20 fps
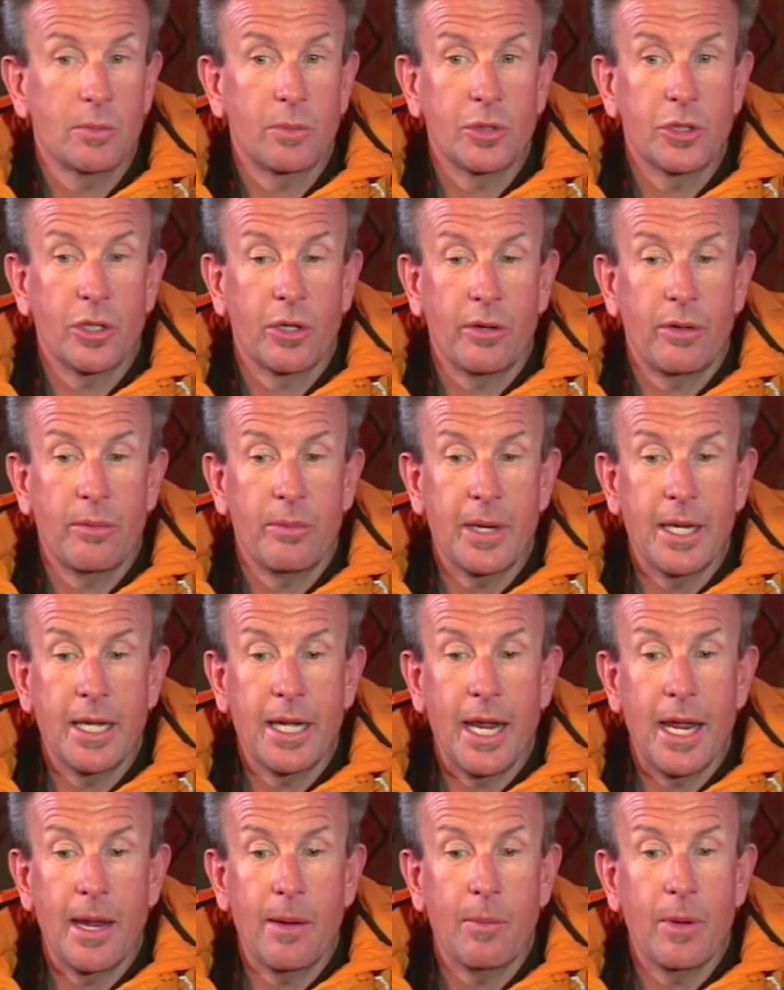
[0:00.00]
which are
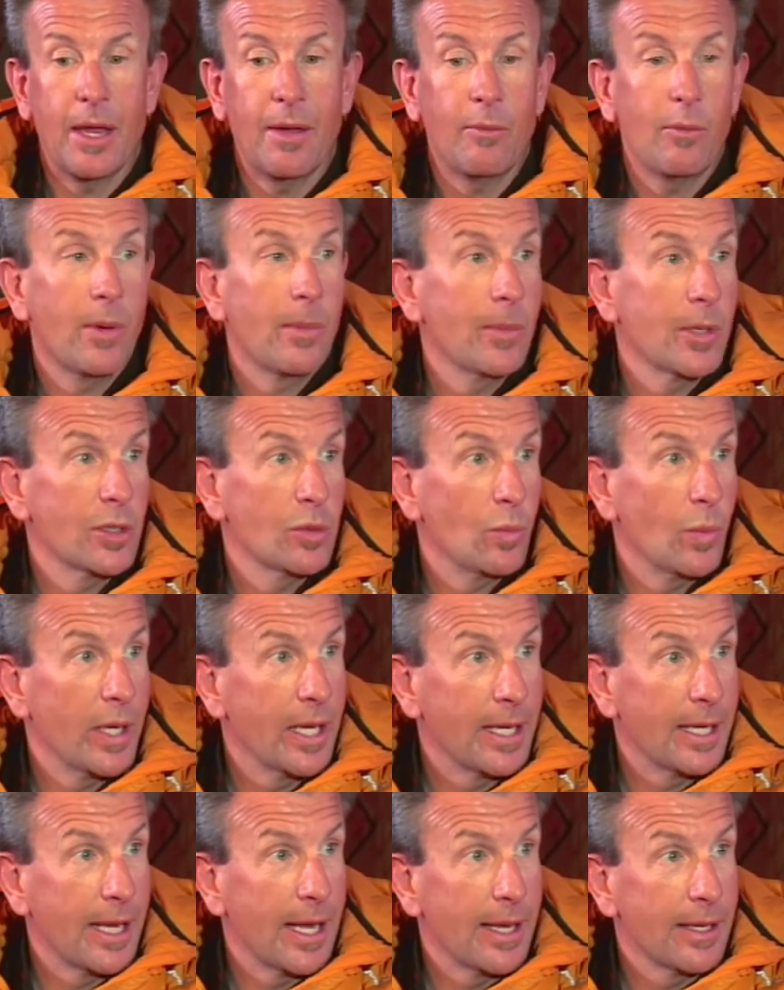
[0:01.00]
3-day. We have women's
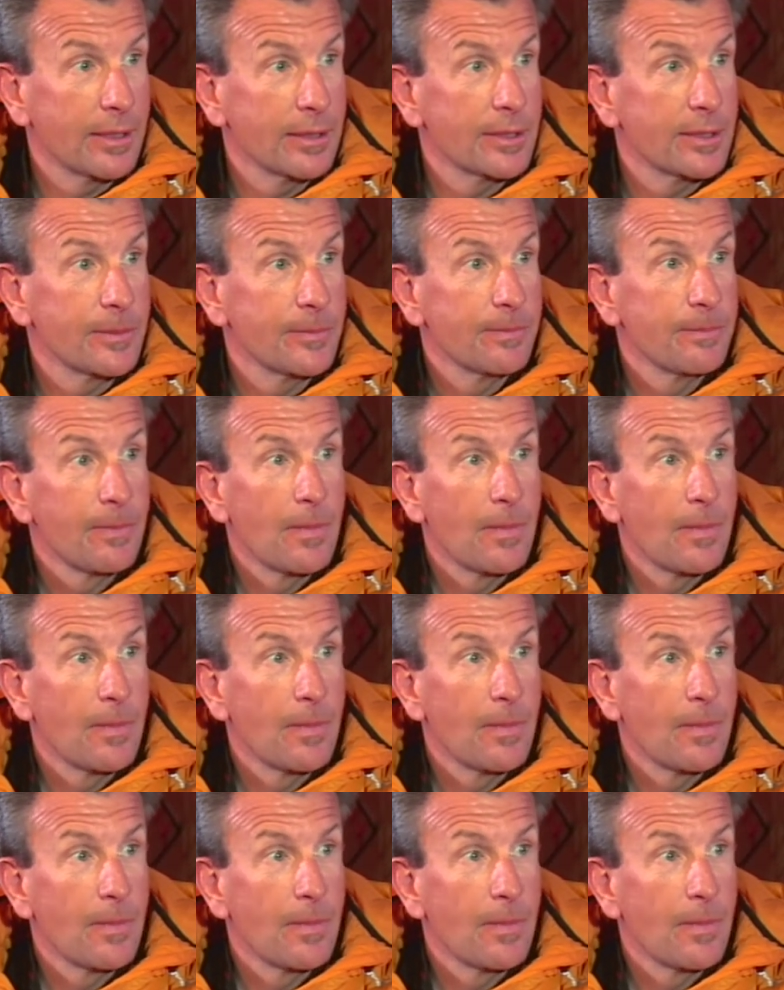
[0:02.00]
weekends